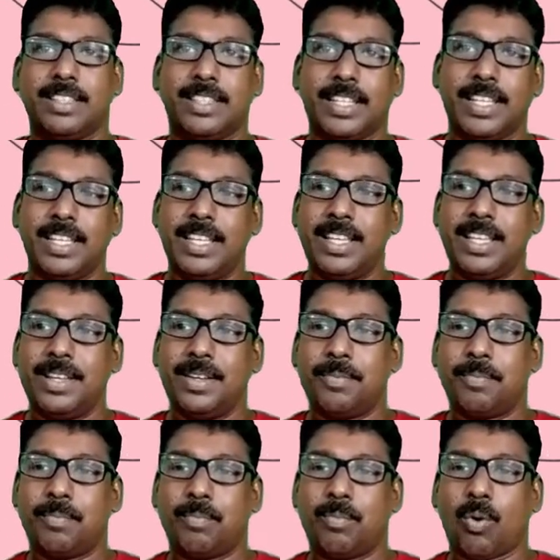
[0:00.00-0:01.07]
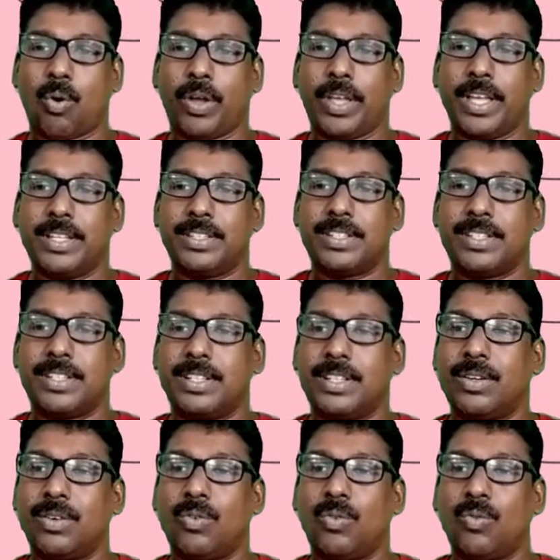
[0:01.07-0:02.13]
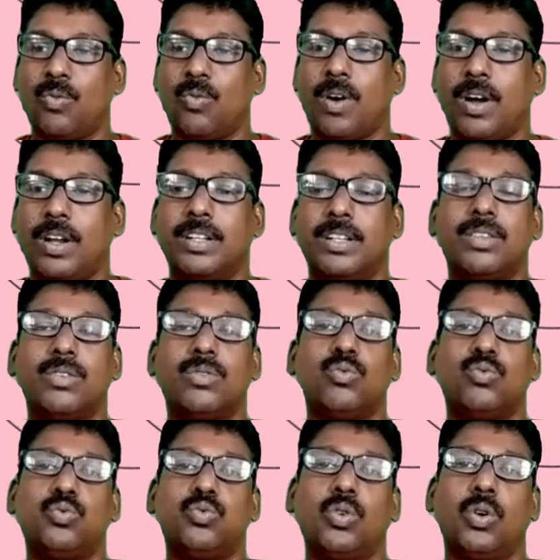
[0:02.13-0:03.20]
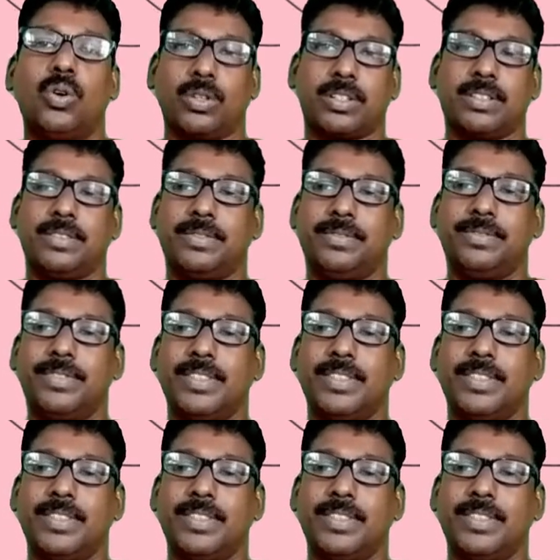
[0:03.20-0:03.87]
3.14.